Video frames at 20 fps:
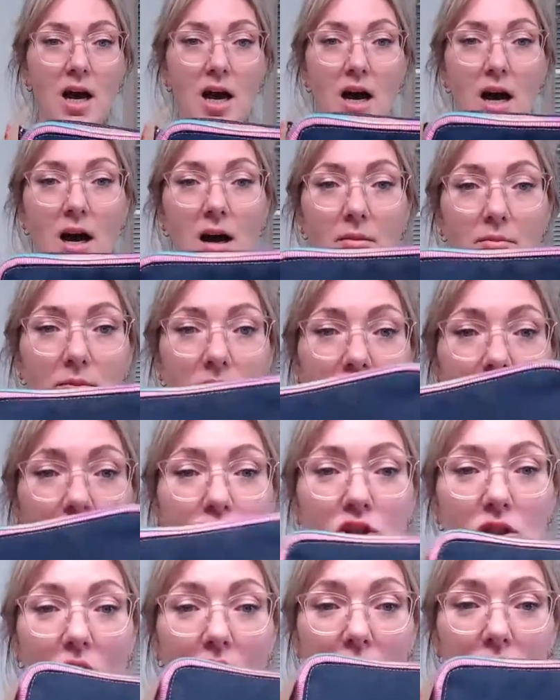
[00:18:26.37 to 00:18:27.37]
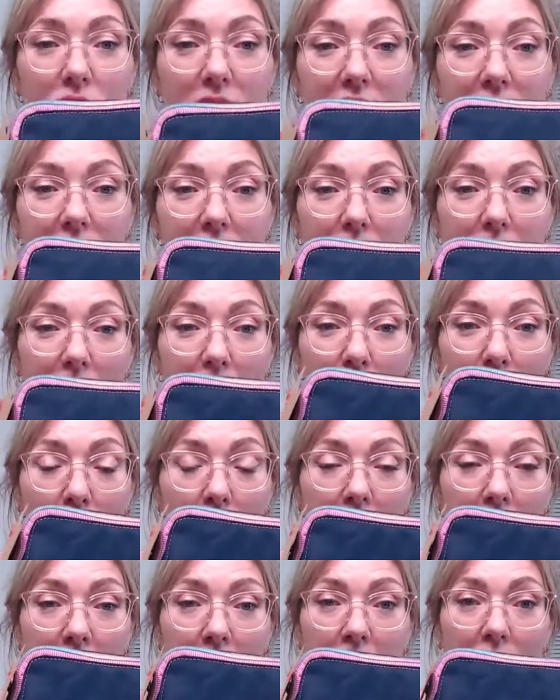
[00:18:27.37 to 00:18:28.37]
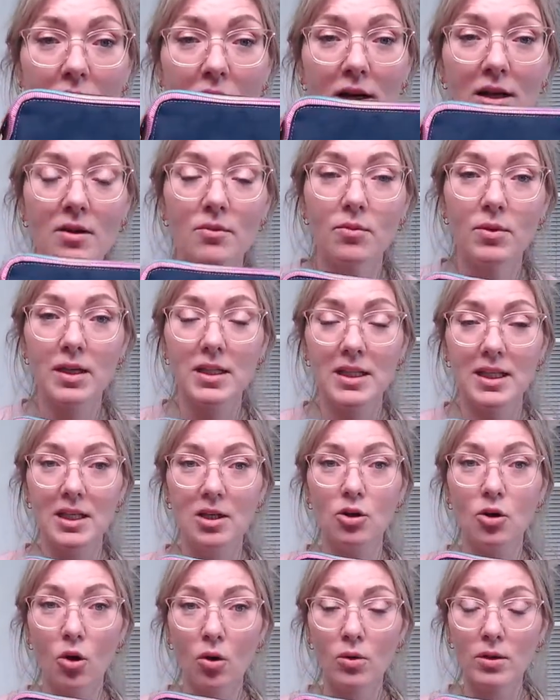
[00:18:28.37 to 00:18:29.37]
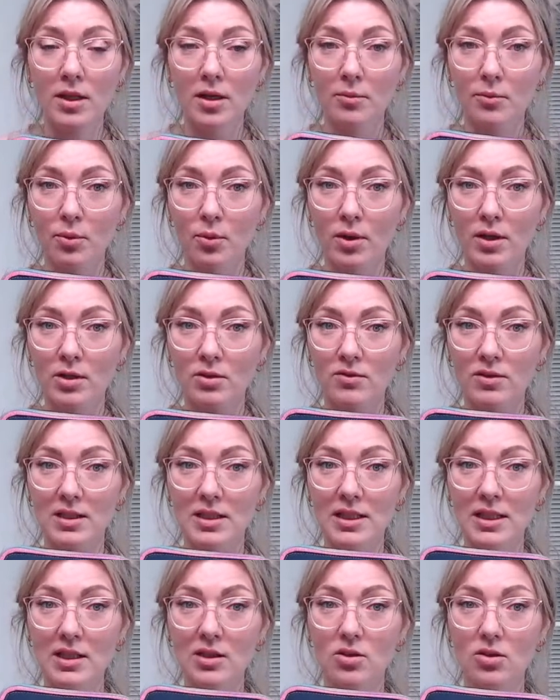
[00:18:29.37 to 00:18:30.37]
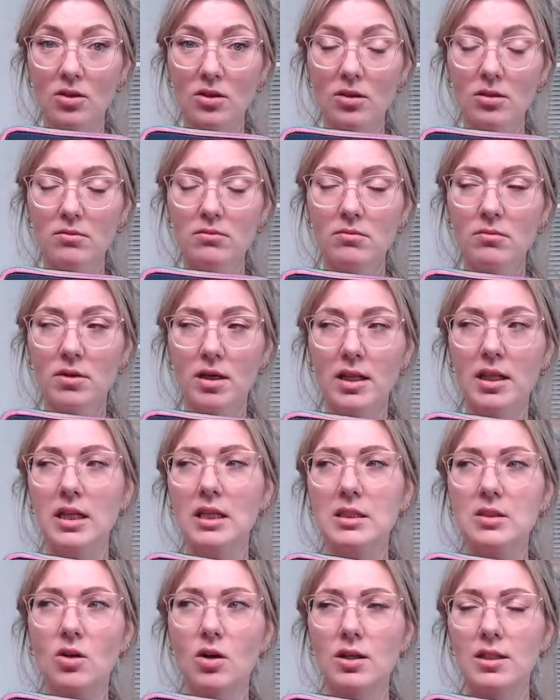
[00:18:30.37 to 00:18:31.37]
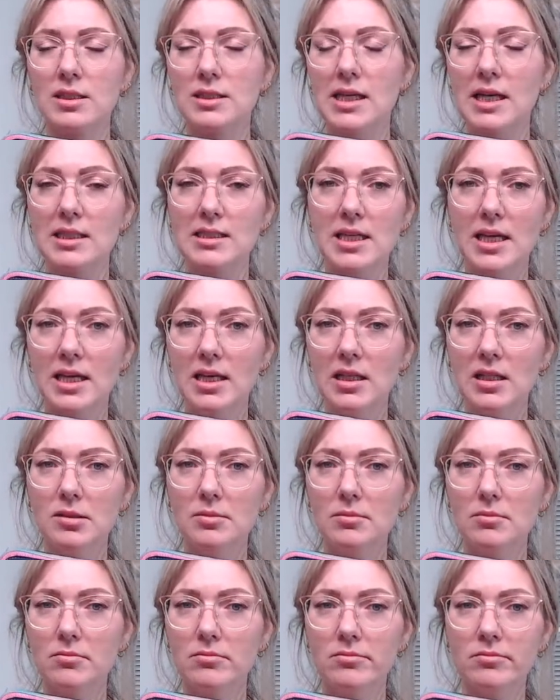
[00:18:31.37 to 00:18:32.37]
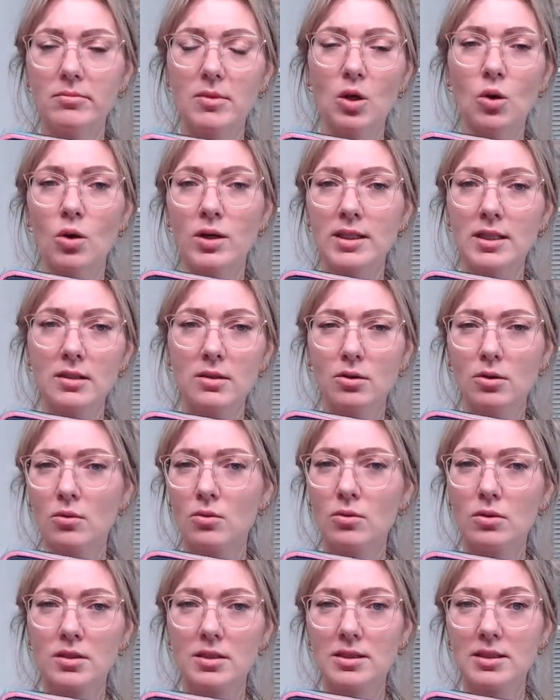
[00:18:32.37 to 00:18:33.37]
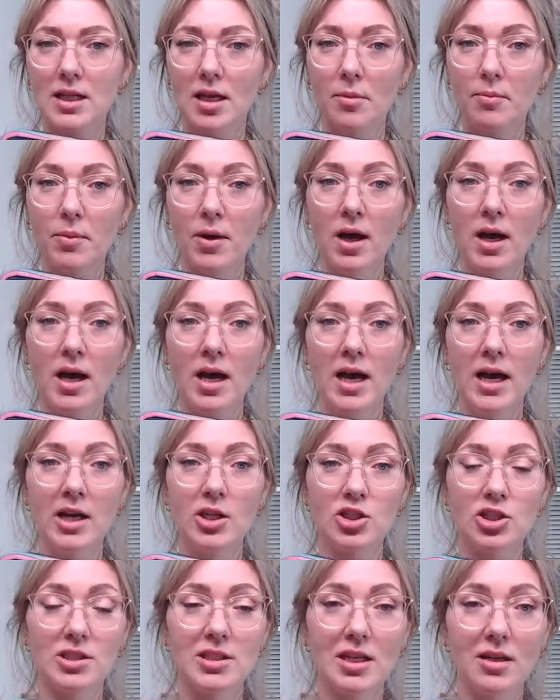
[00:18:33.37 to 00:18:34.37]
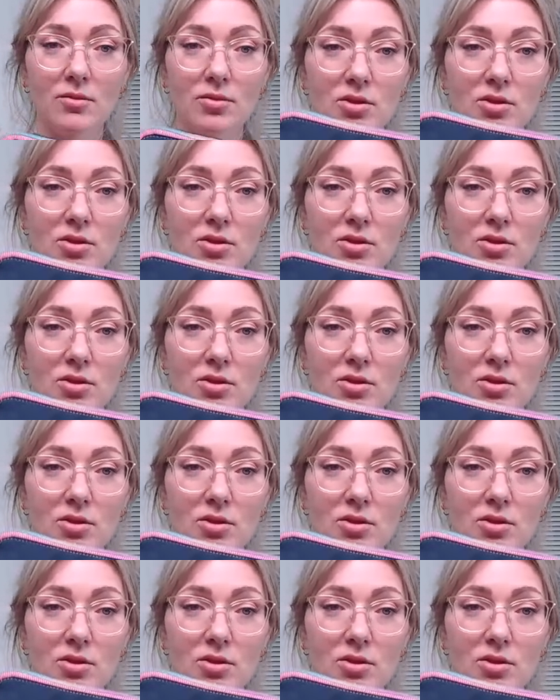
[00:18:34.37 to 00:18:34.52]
Um, so she also did some embroidery on it with the gold embroidery needle. I think it's called a titanium gold, gold tip. And she said it